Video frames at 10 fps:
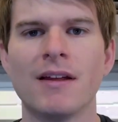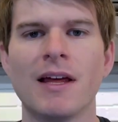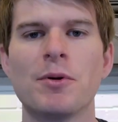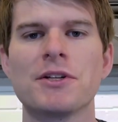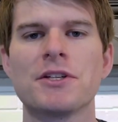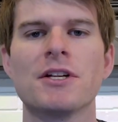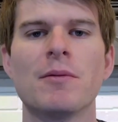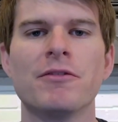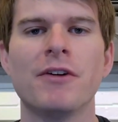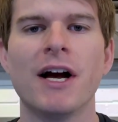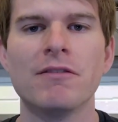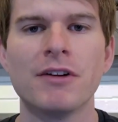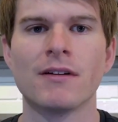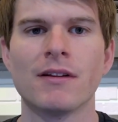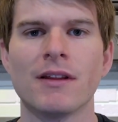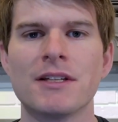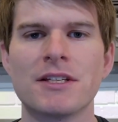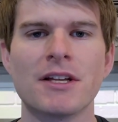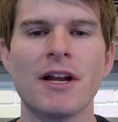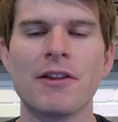That brings us to number 5. This
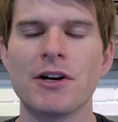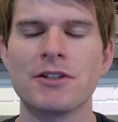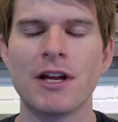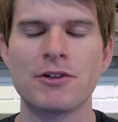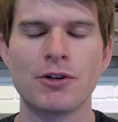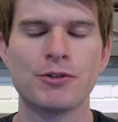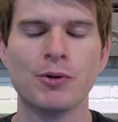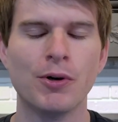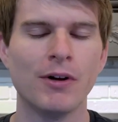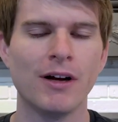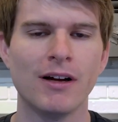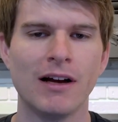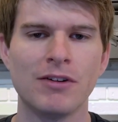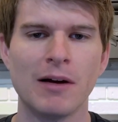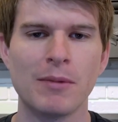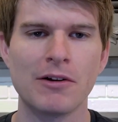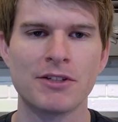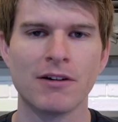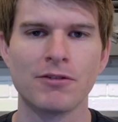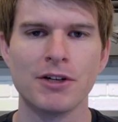is another essential tool I find
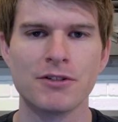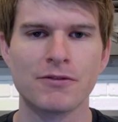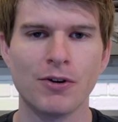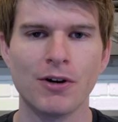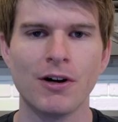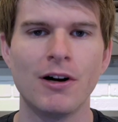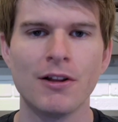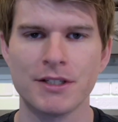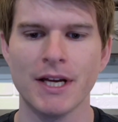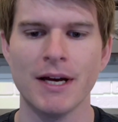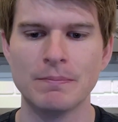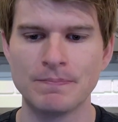myself reaching for all the time,